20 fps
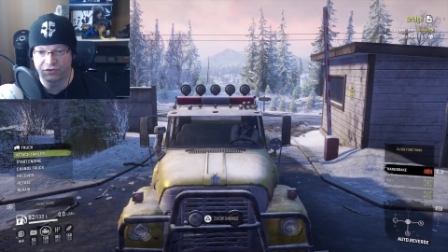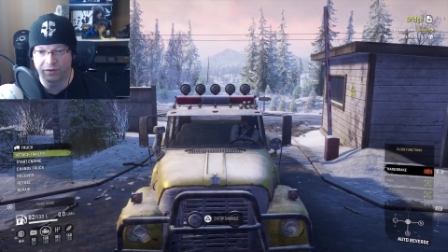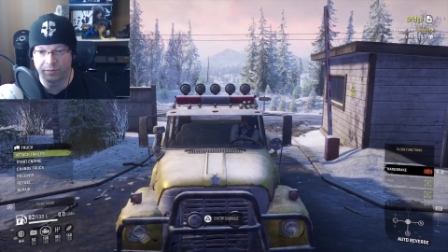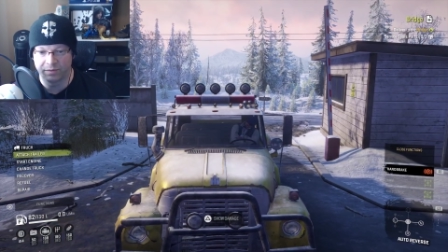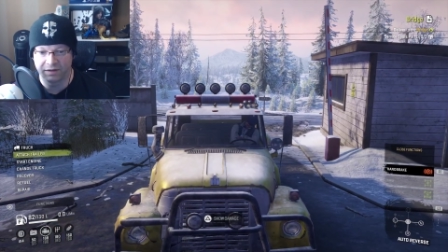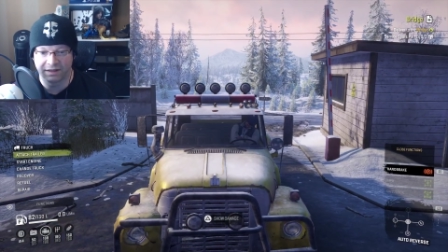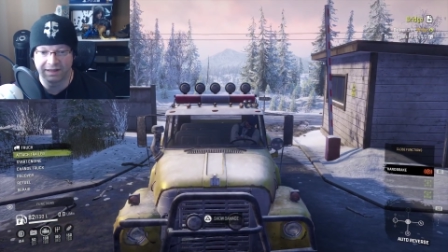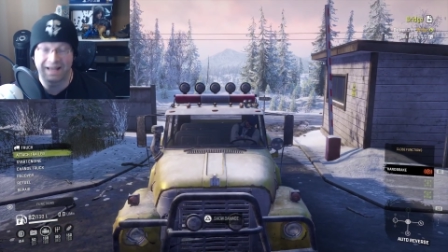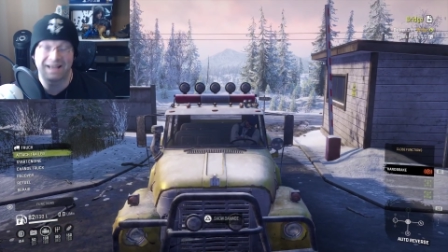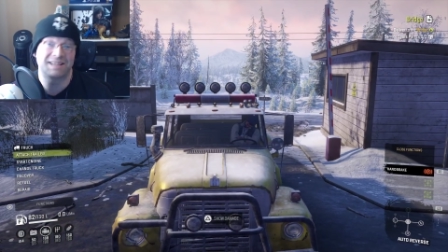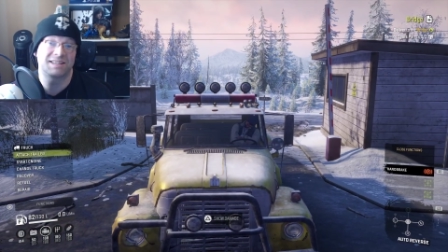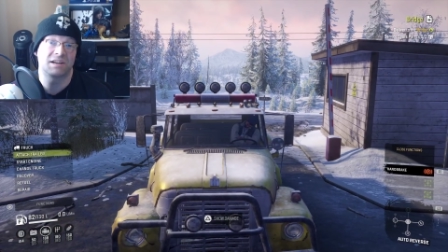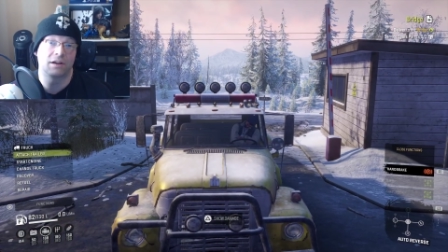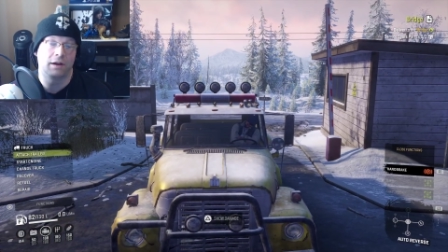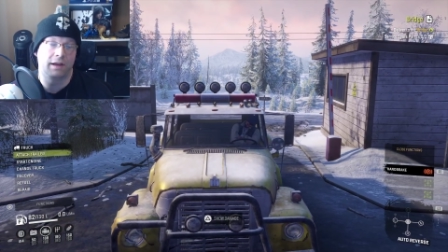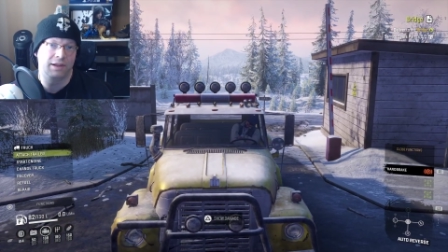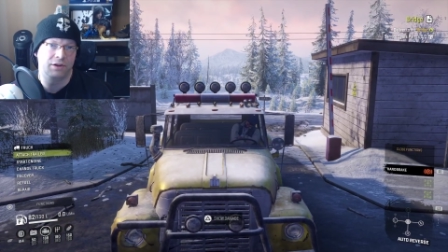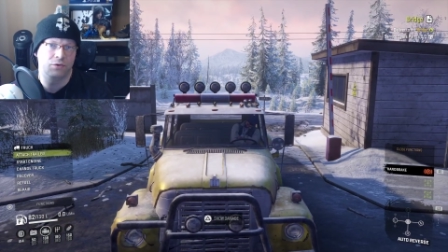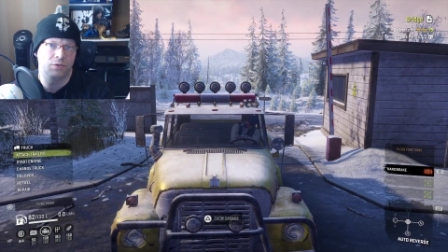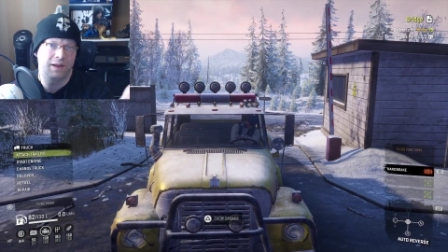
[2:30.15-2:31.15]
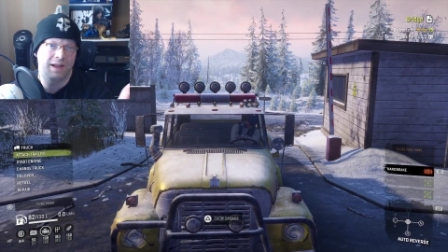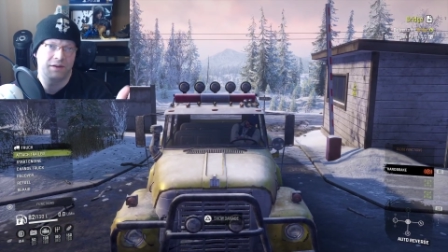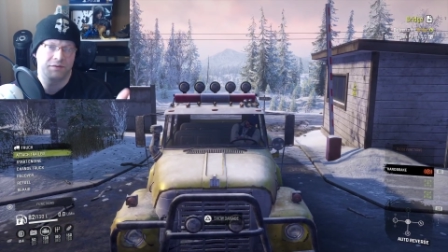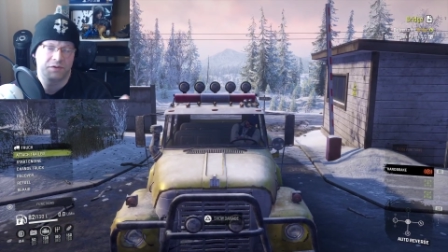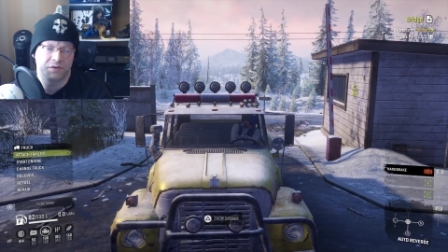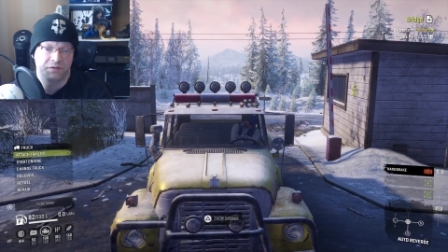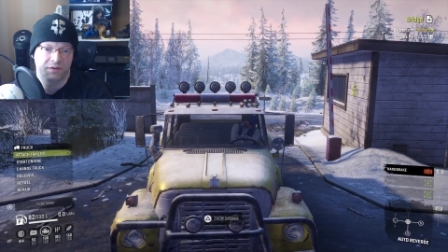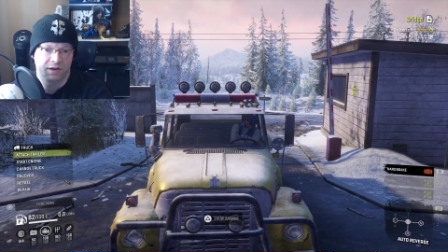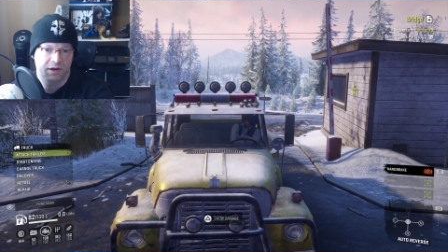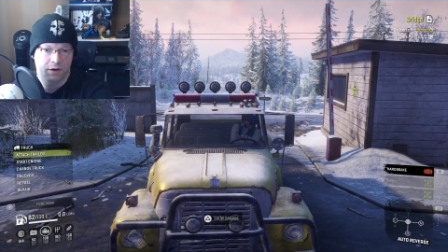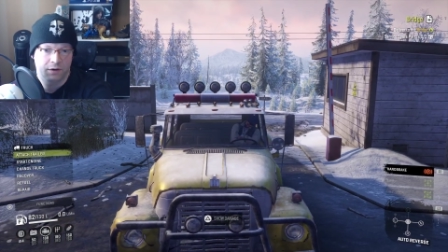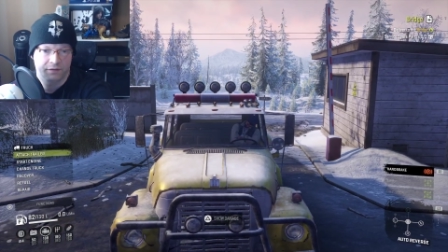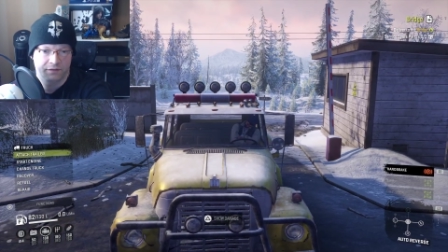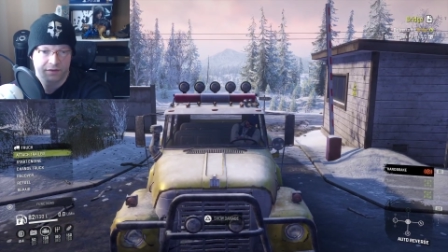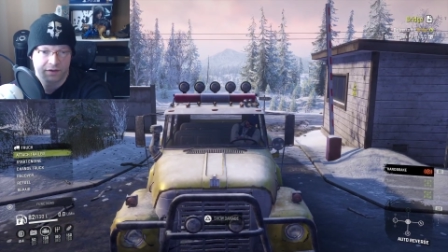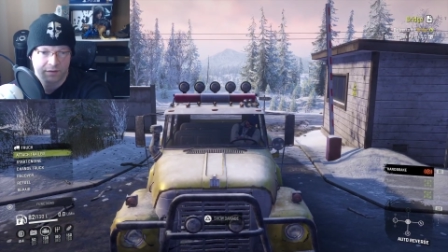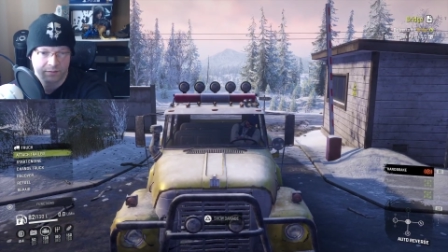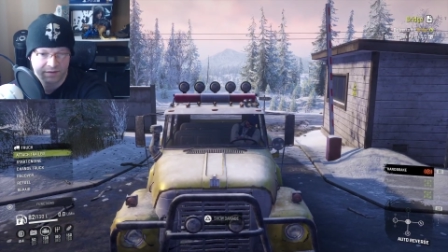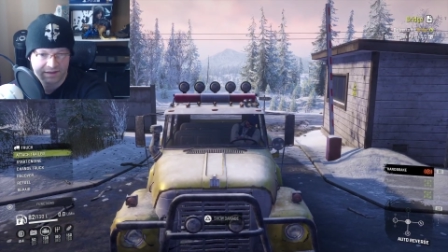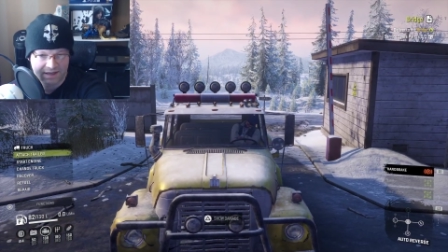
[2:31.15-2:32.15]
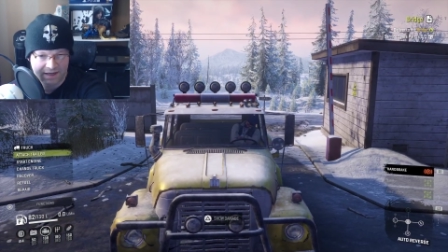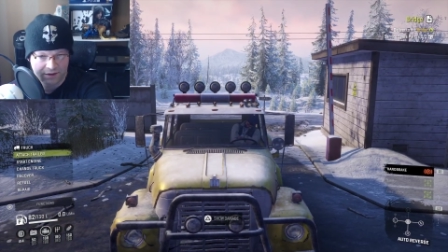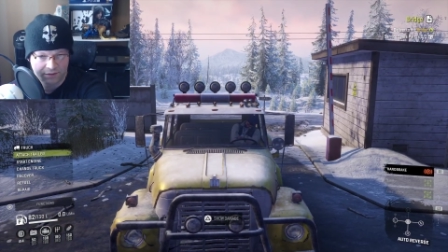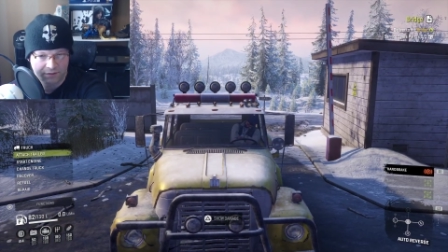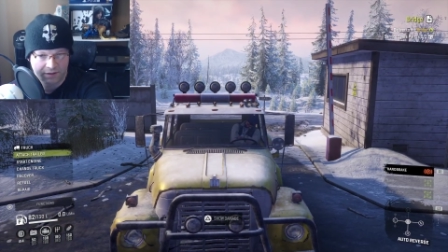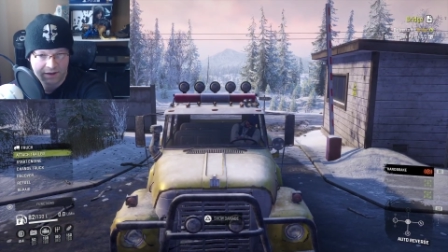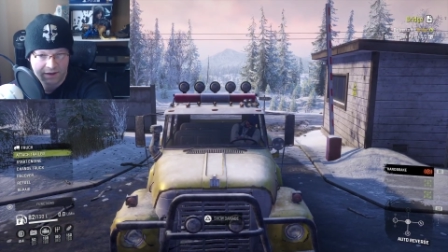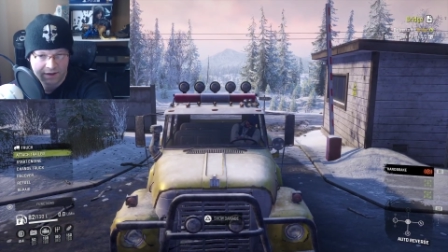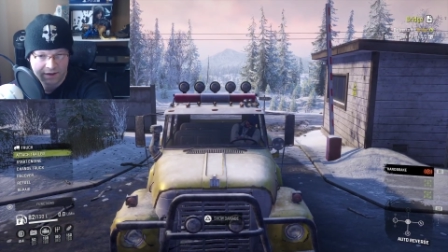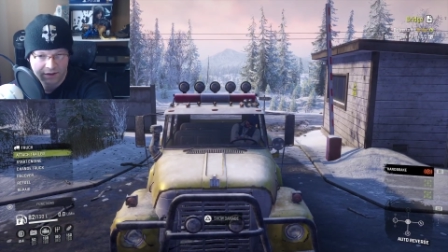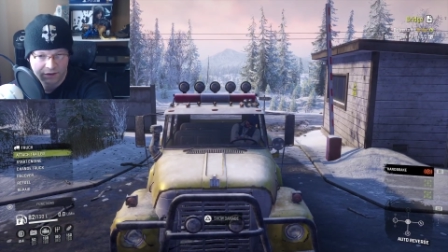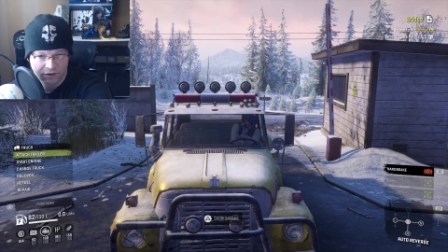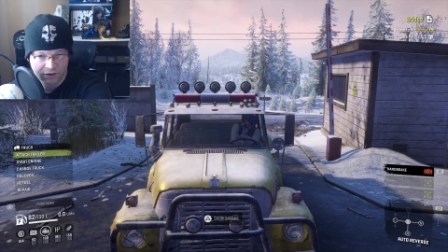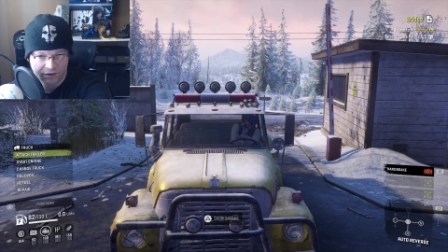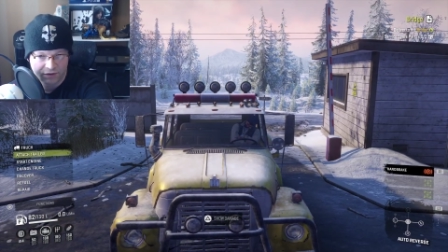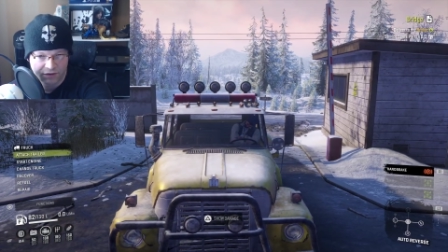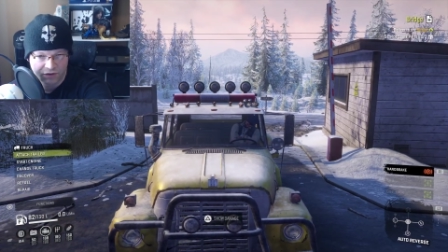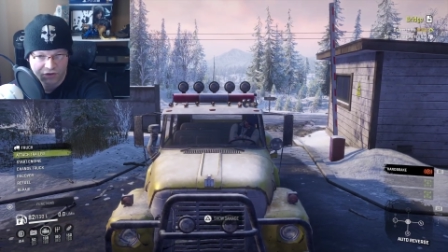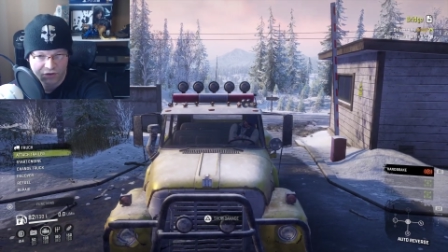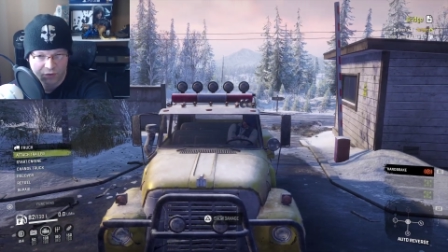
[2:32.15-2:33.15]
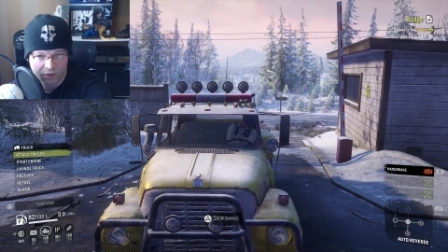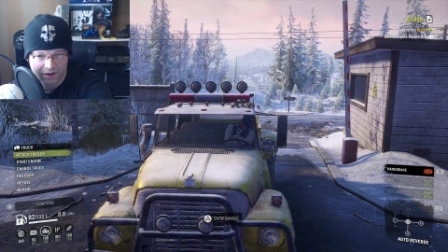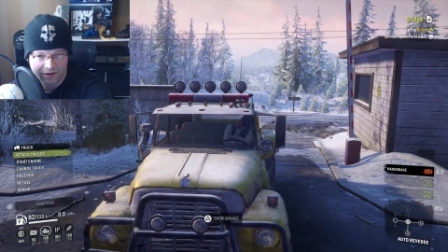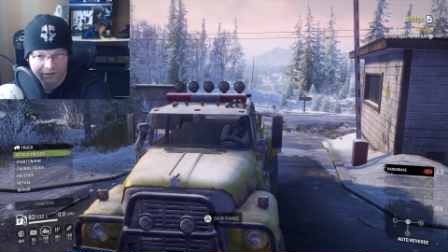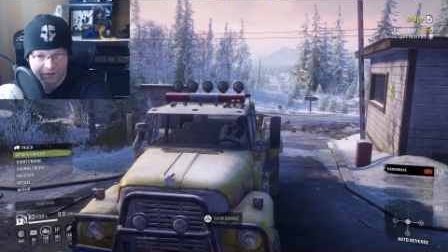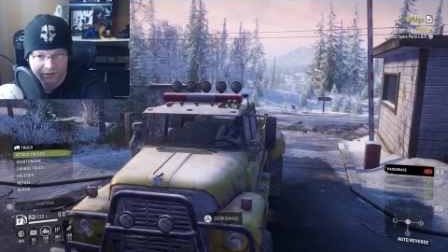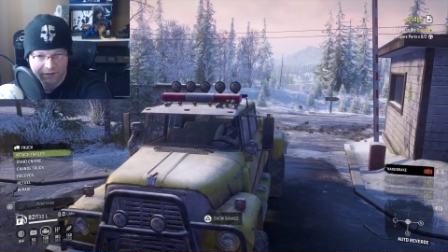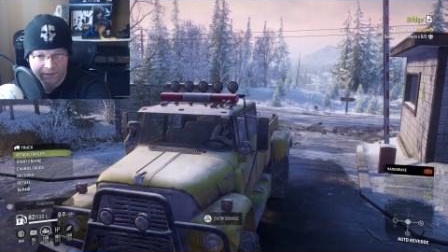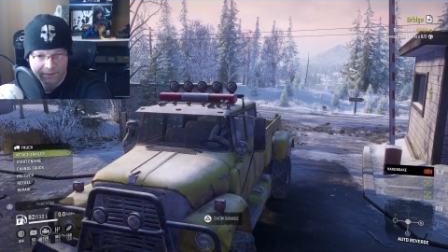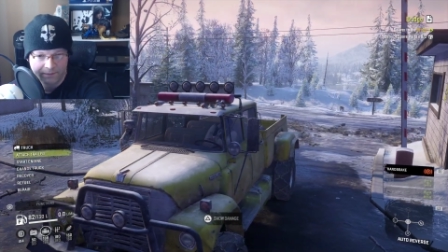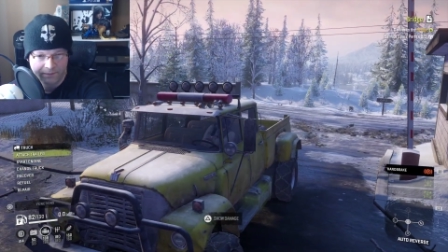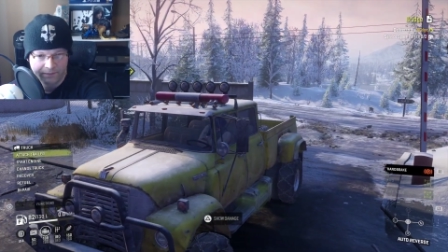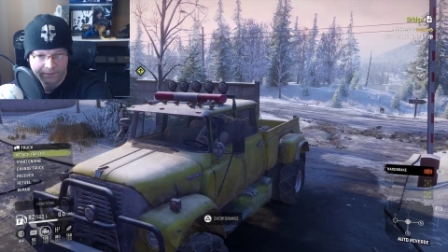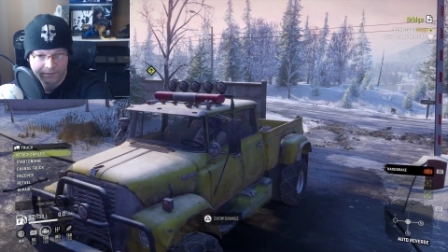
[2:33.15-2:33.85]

from the last guy who gave the video of thumbs down. Look at the driver.